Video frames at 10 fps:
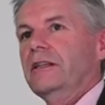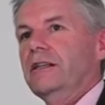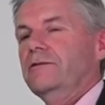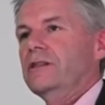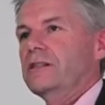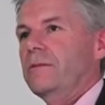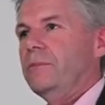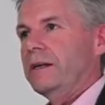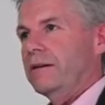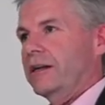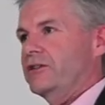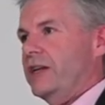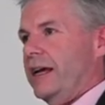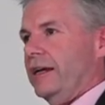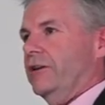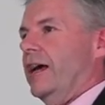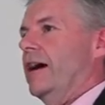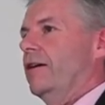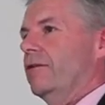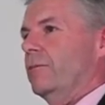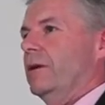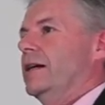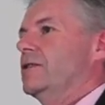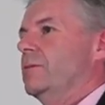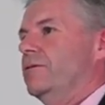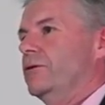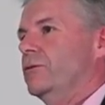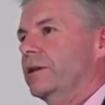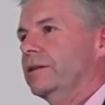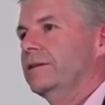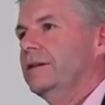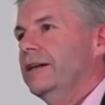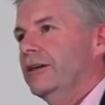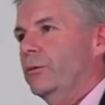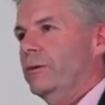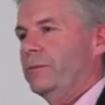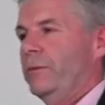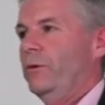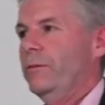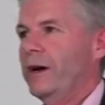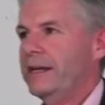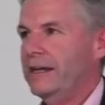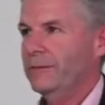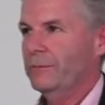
It gives us a better understanding on how our implants are performing. Now, we're, we're making